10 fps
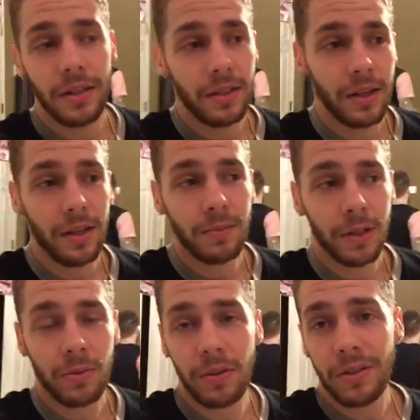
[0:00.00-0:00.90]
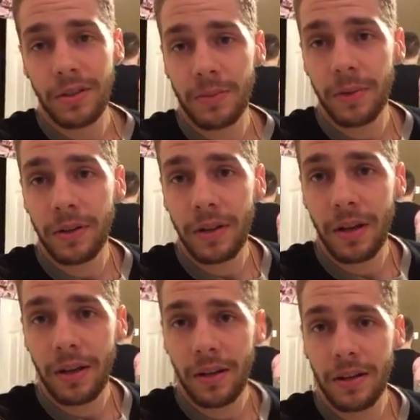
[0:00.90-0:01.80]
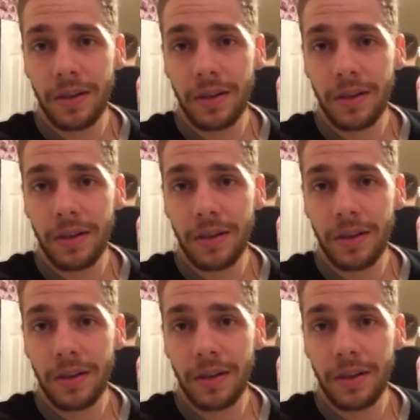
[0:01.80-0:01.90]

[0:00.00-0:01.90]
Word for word: Today is my 26th birthday.